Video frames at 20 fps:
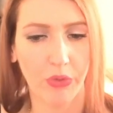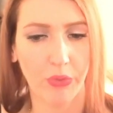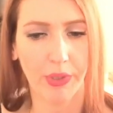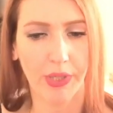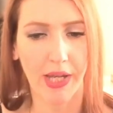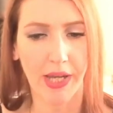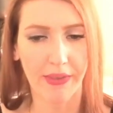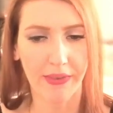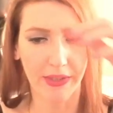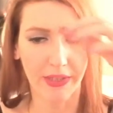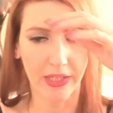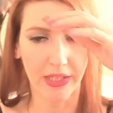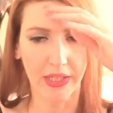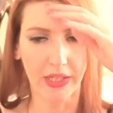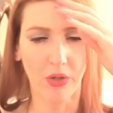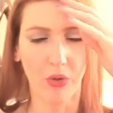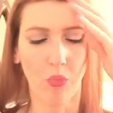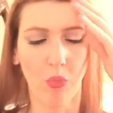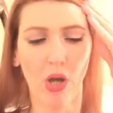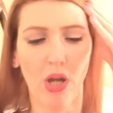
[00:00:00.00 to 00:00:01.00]
We got the
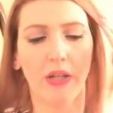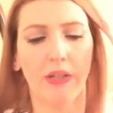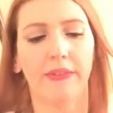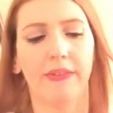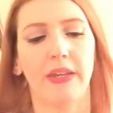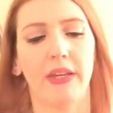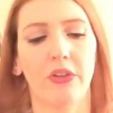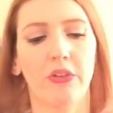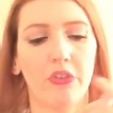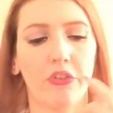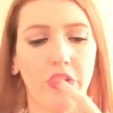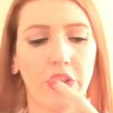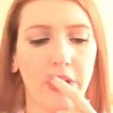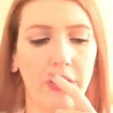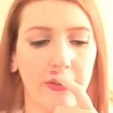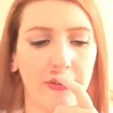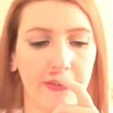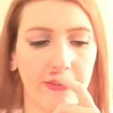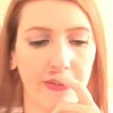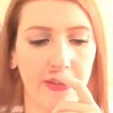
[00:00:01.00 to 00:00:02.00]
King of Wands
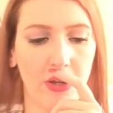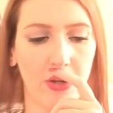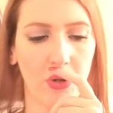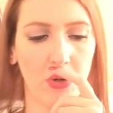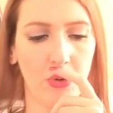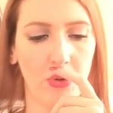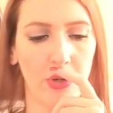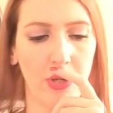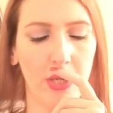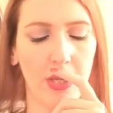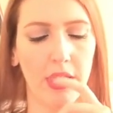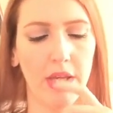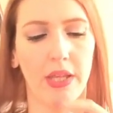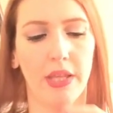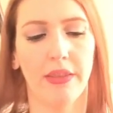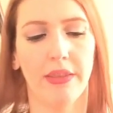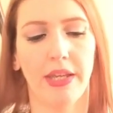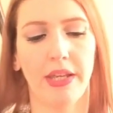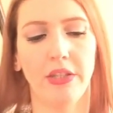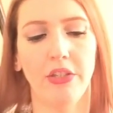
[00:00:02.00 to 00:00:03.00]
energy, so
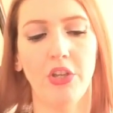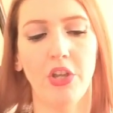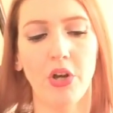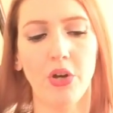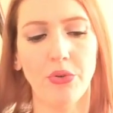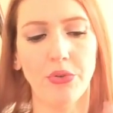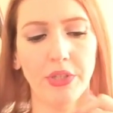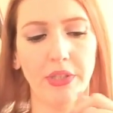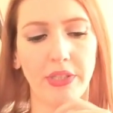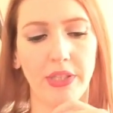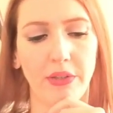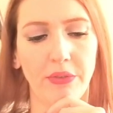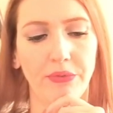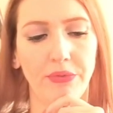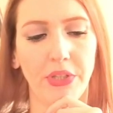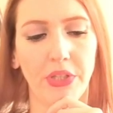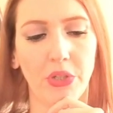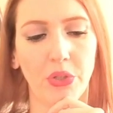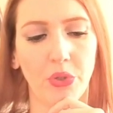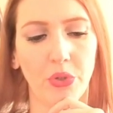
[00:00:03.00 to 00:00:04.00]
they know that they
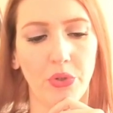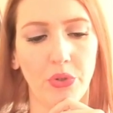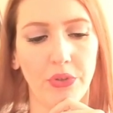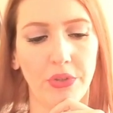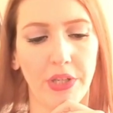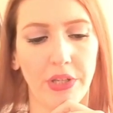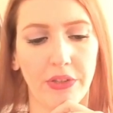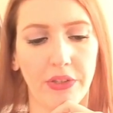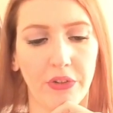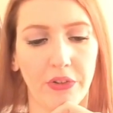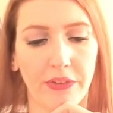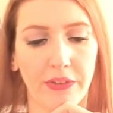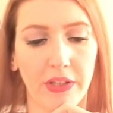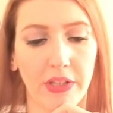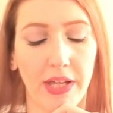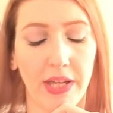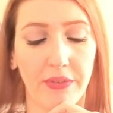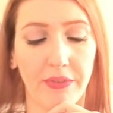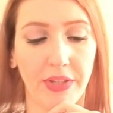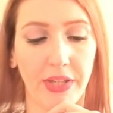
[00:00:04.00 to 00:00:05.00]
feel that there's a
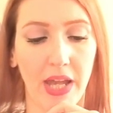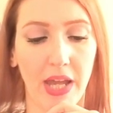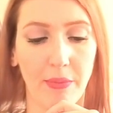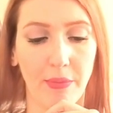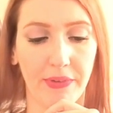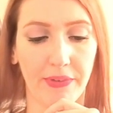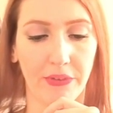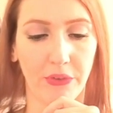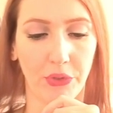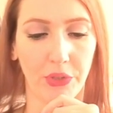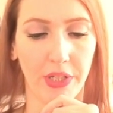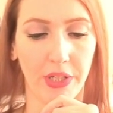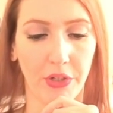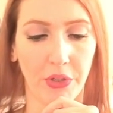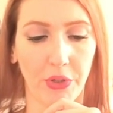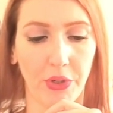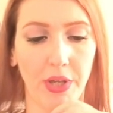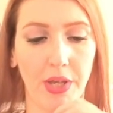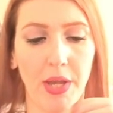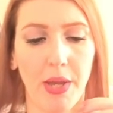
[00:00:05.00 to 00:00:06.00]
lot of chemistry
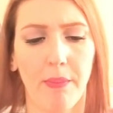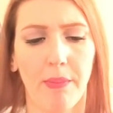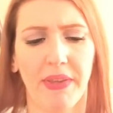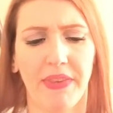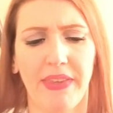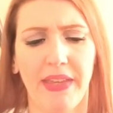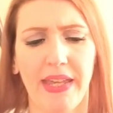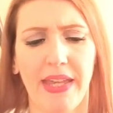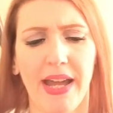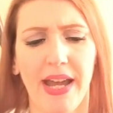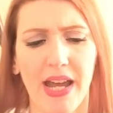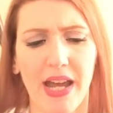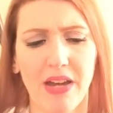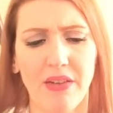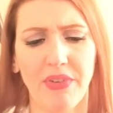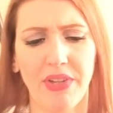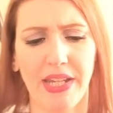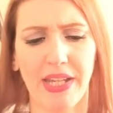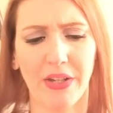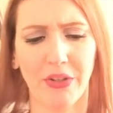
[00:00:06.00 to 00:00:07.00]
here, but they
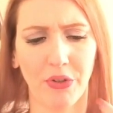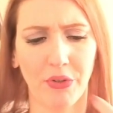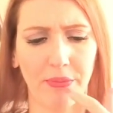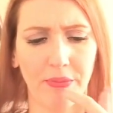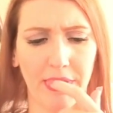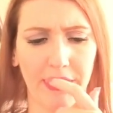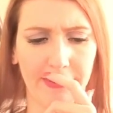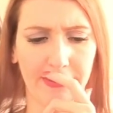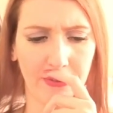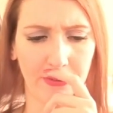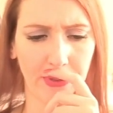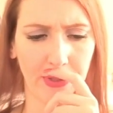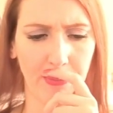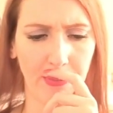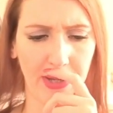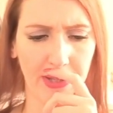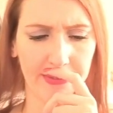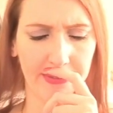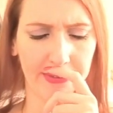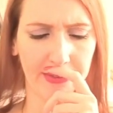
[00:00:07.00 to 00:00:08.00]
have an air of mystery
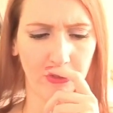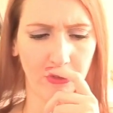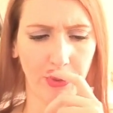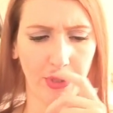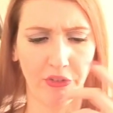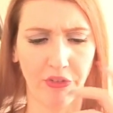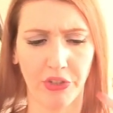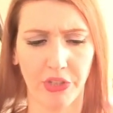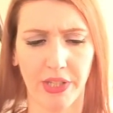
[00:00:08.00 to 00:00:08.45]
about the situation.